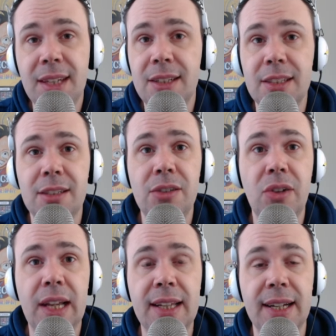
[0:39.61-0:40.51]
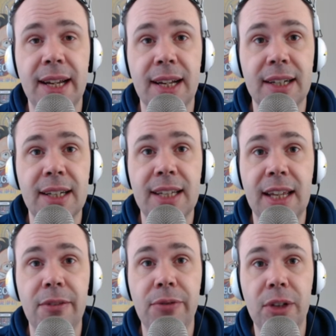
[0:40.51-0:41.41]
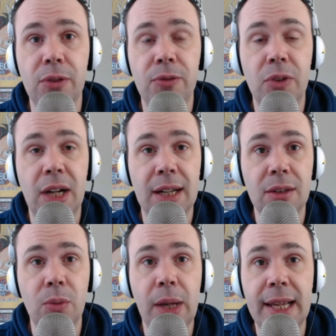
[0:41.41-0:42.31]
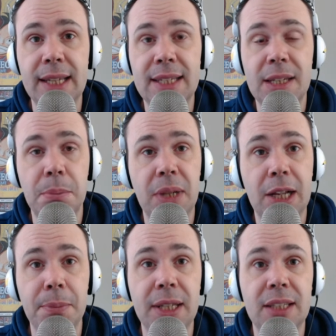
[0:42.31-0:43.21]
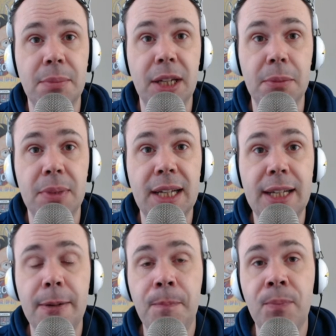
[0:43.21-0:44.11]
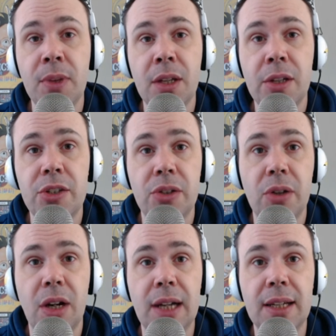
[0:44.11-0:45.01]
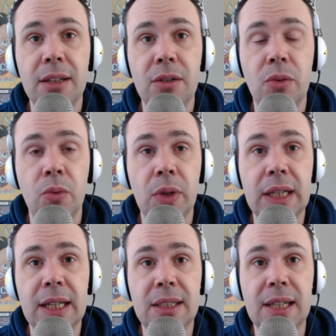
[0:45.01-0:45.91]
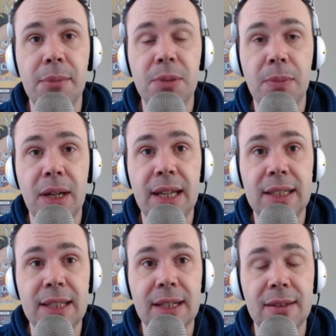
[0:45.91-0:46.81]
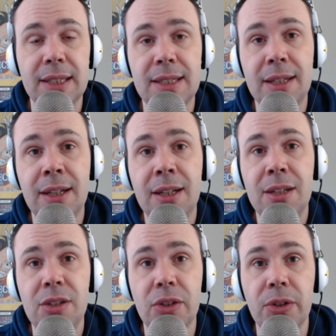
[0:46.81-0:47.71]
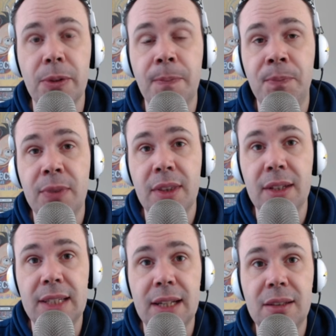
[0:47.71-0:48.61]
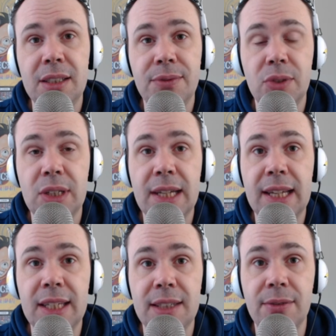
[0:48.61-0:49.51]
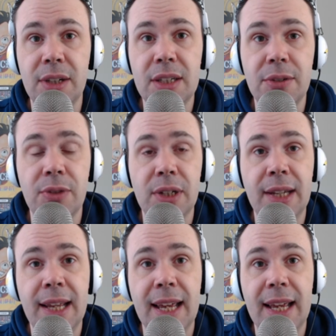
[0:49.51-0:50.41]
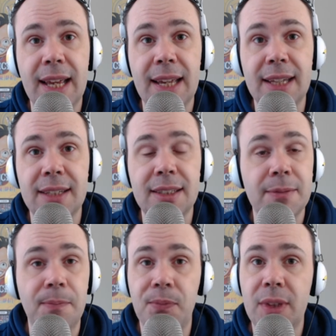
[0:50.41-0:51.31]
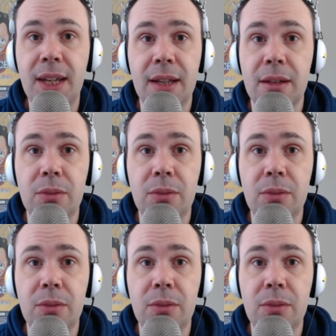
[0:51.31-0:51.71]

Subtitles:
just to try that out, get a feel for other ways that Blackbeard's being played, so I can readapt my deck list. So the deck list for today is very different, and yeah,